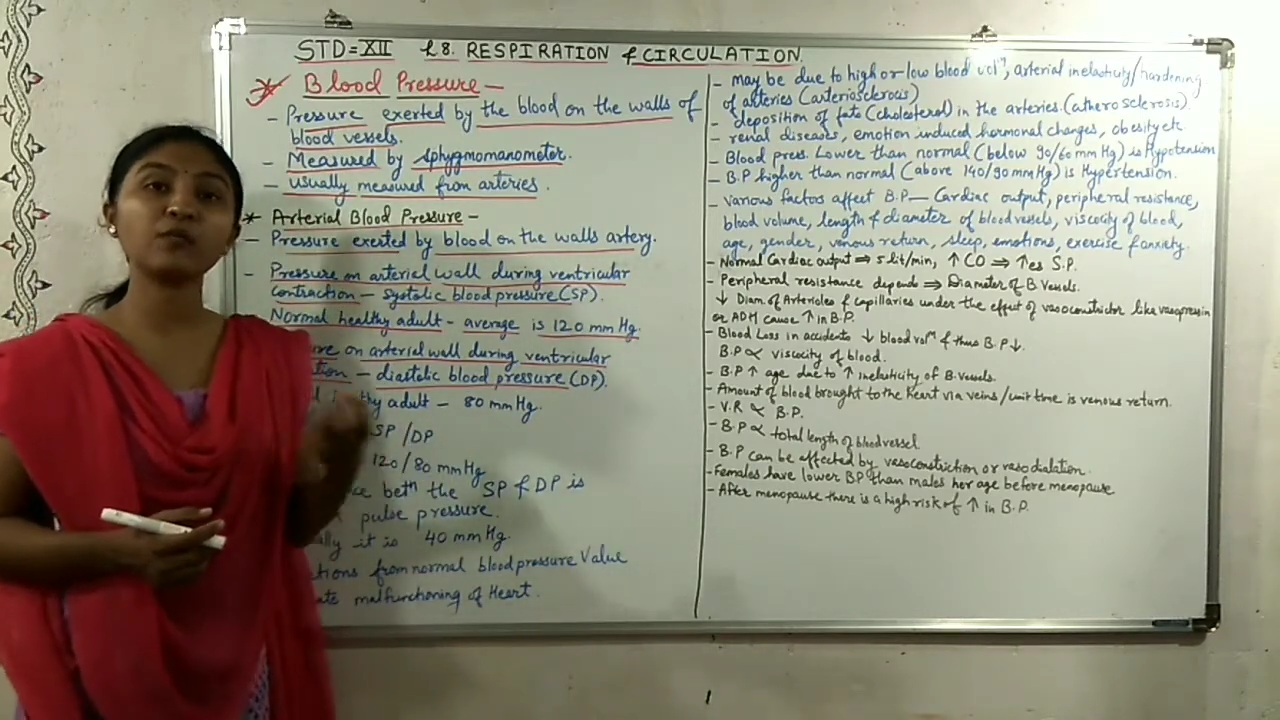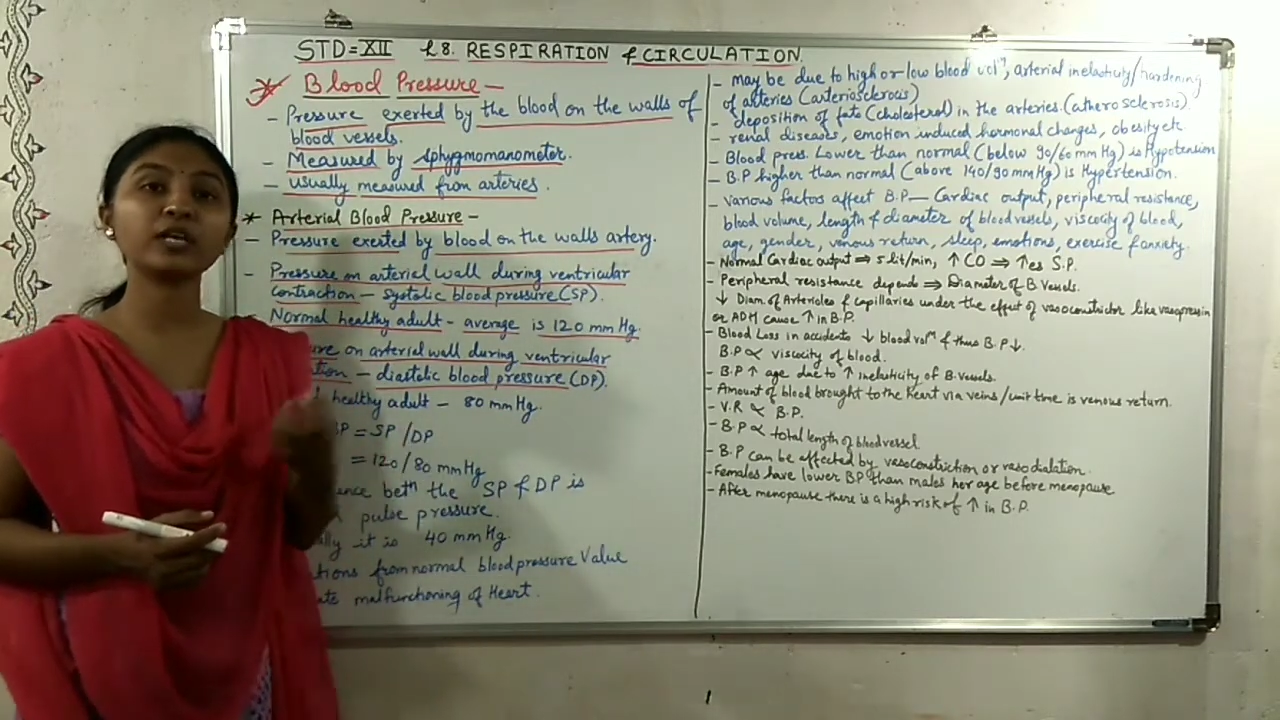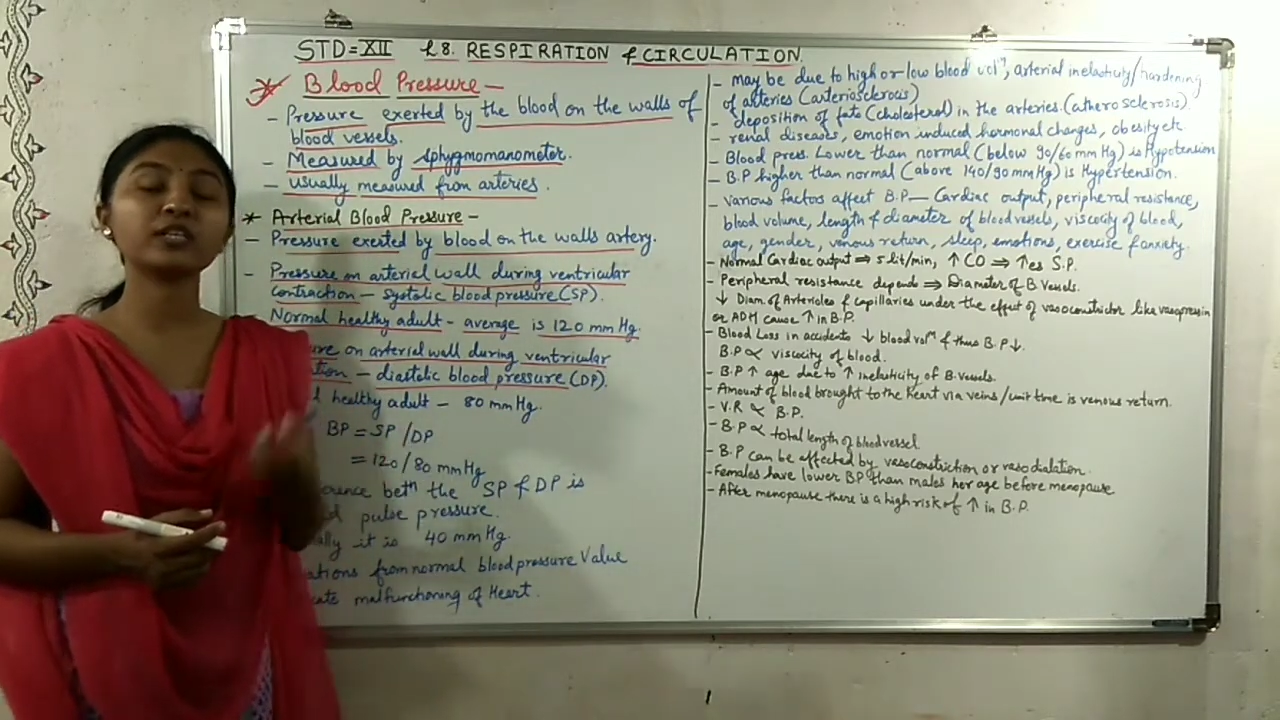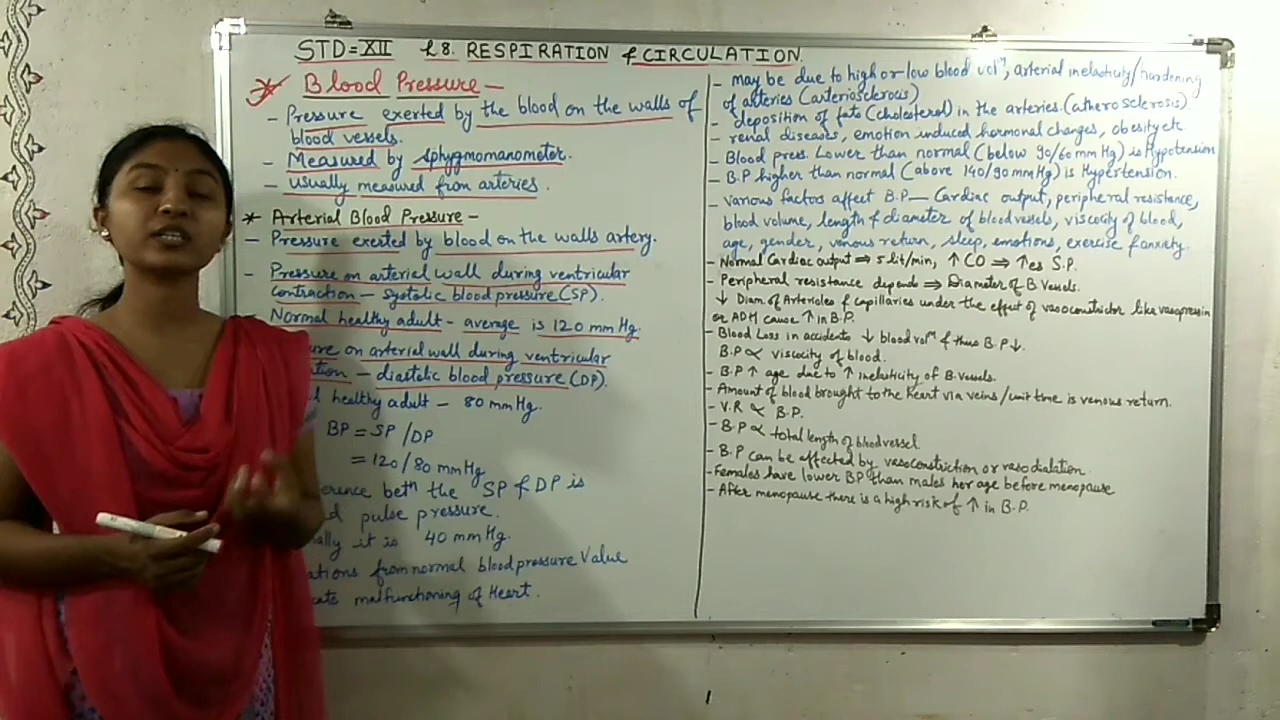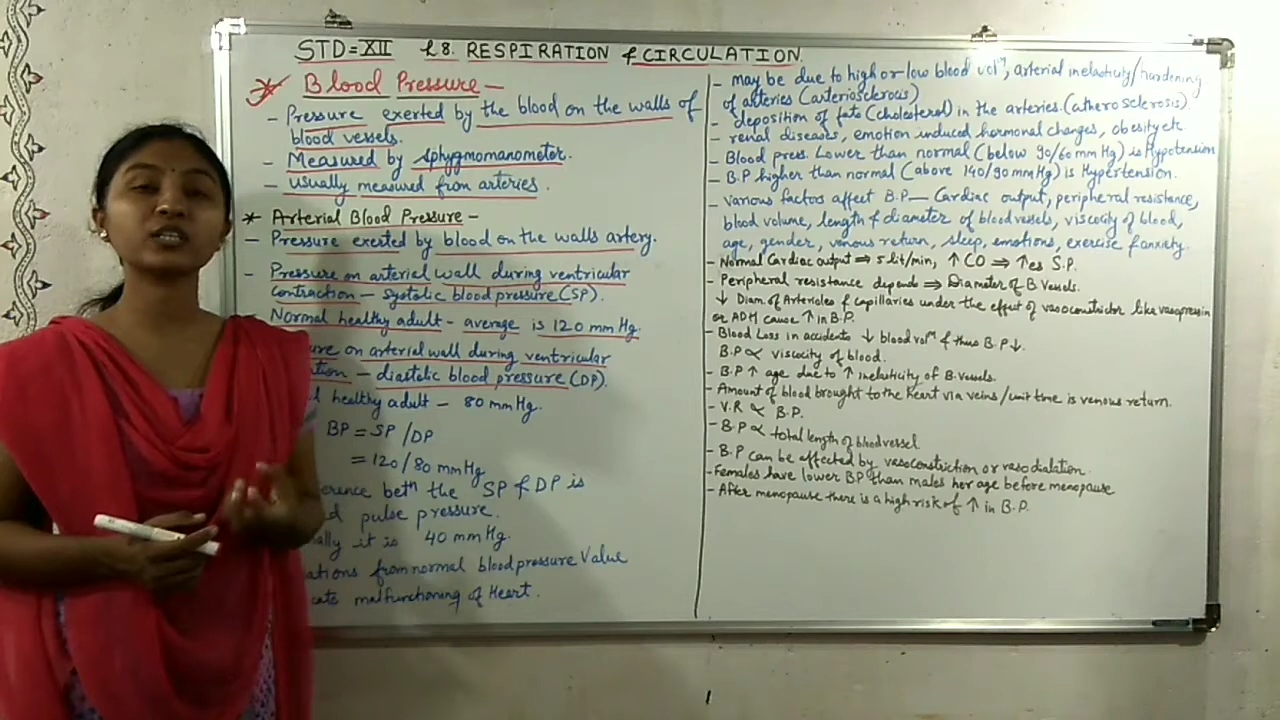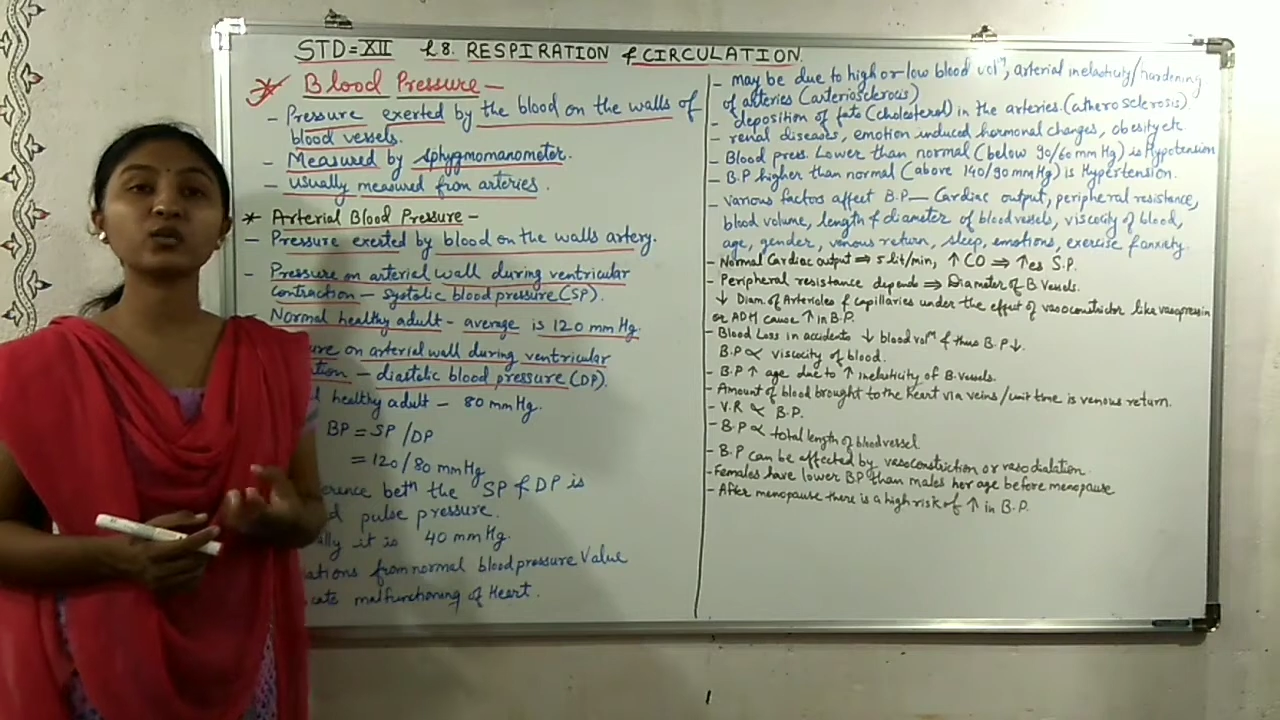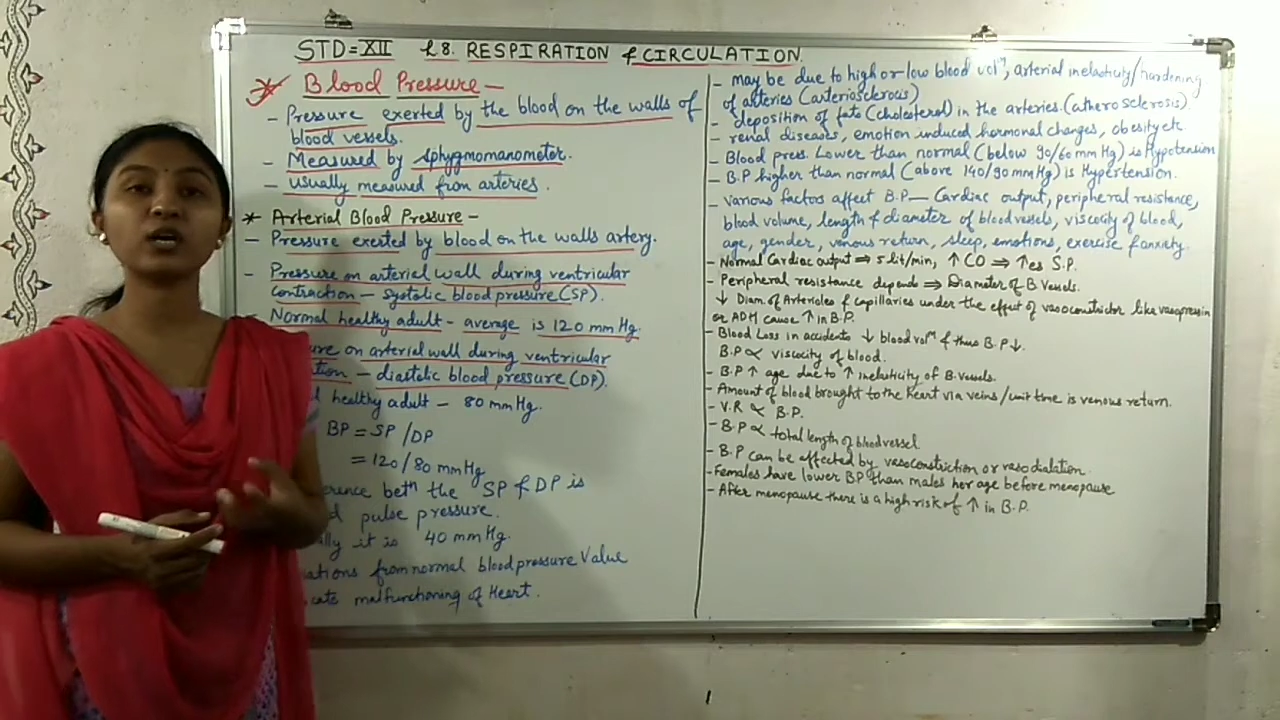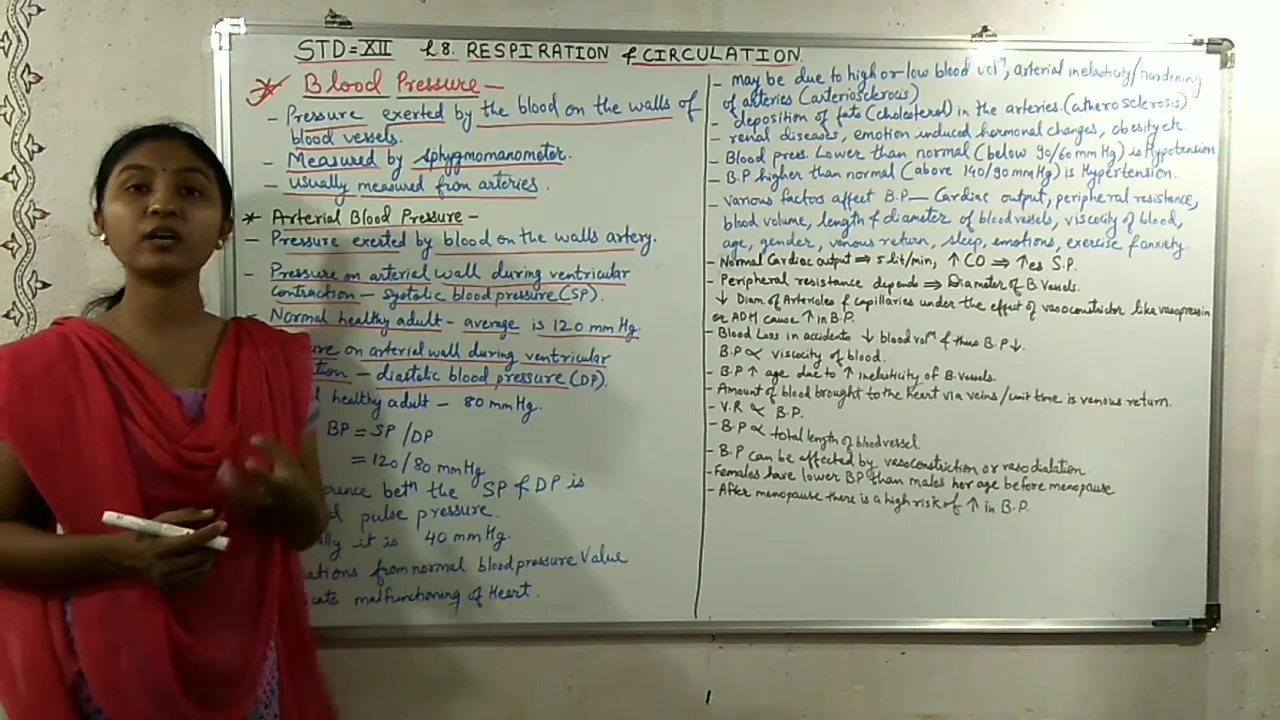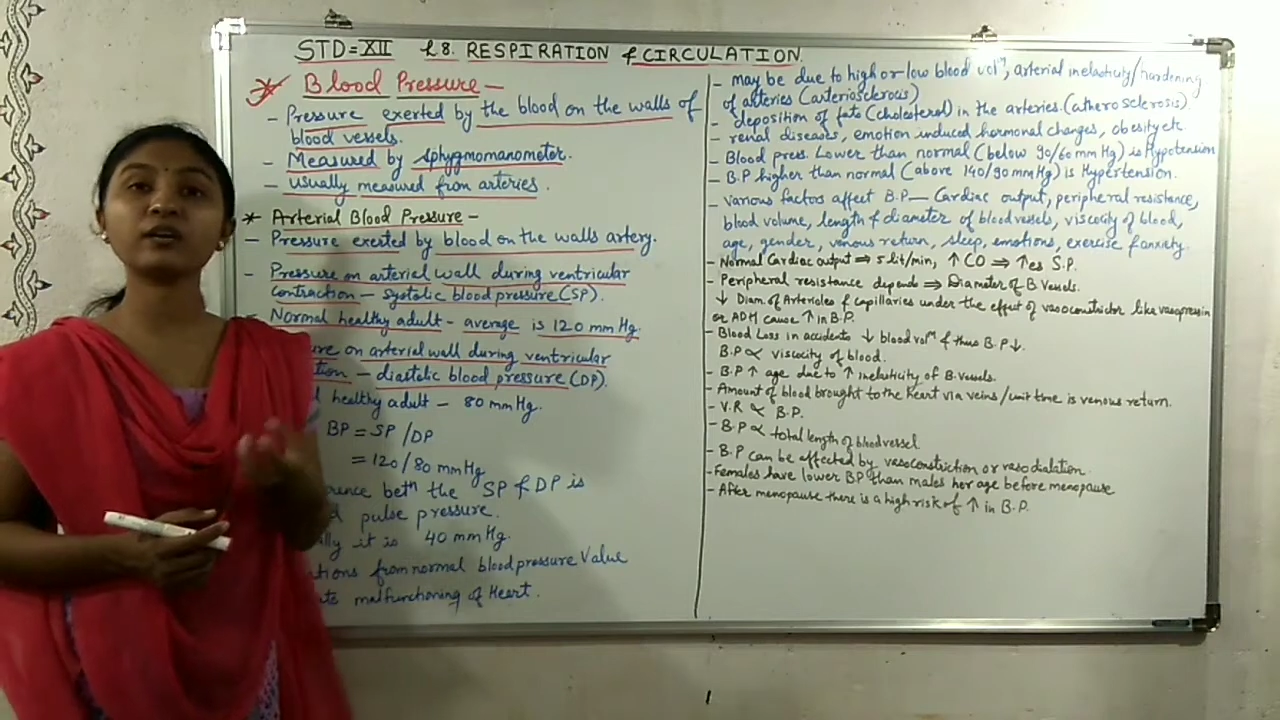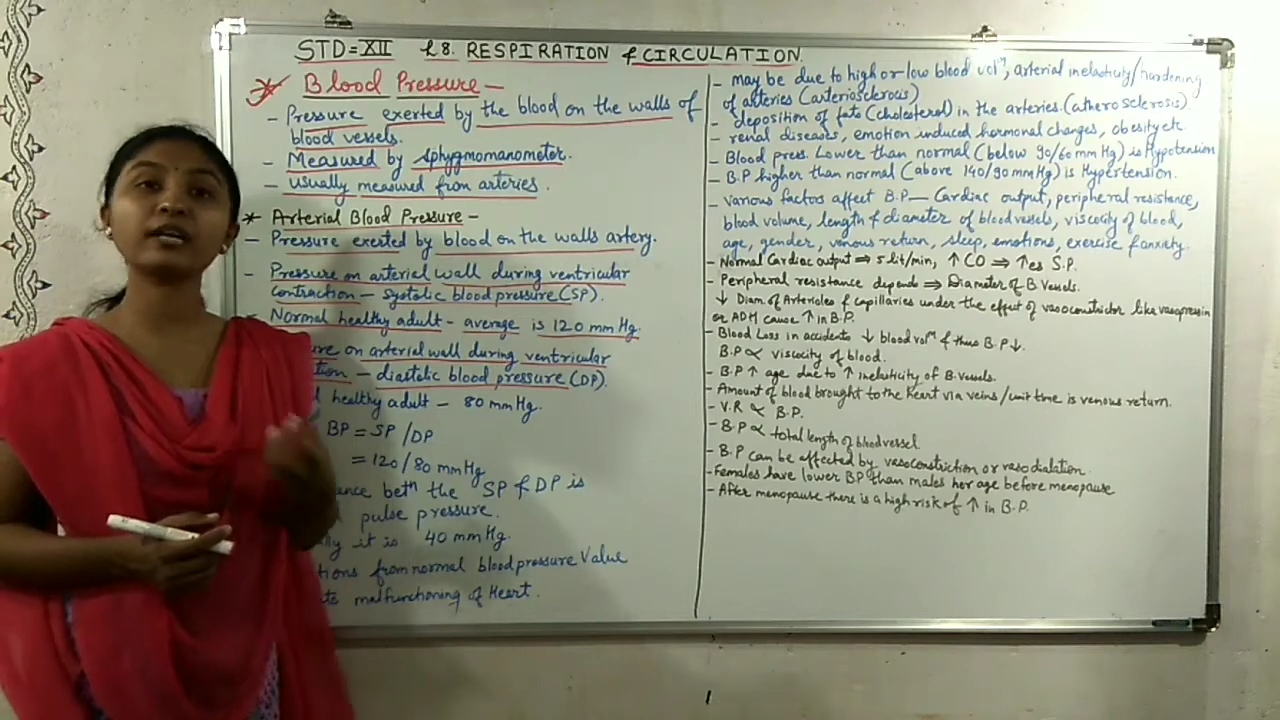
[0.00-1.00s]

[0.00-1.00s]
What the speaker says: ventricular